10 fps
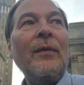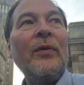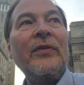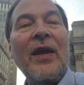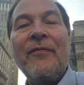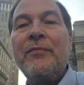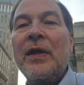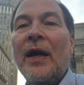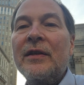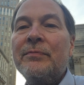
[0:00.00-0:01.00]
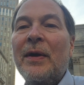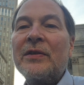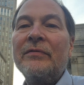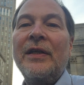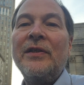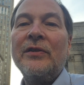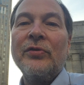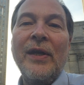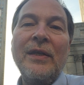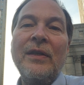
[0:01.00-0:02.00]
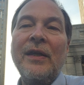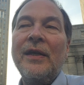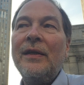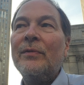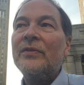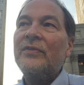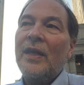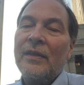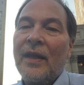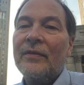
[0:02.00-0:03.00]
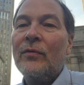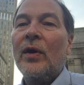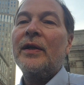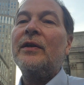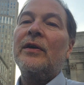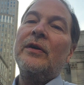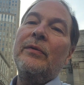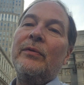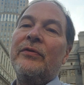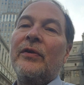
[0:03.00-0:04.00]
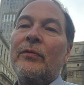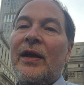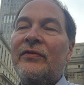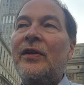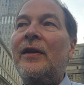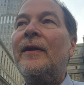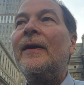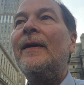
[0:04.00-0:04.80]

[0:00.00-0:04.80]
was an FBI special agent trainee. He was taken out of Quantico. He was arrested.